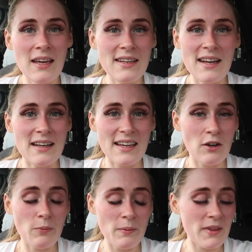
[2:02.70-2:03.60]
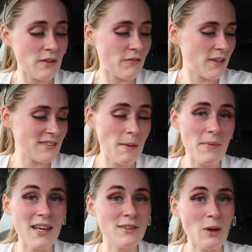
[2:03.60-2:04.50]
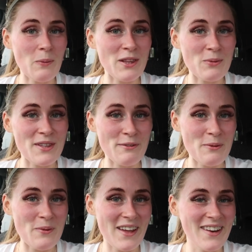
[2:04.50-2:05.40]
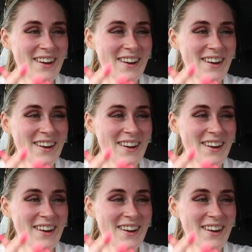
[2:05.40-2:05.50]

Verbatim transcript: it nearly killed me within the first 10 minutes. So I went to a different one.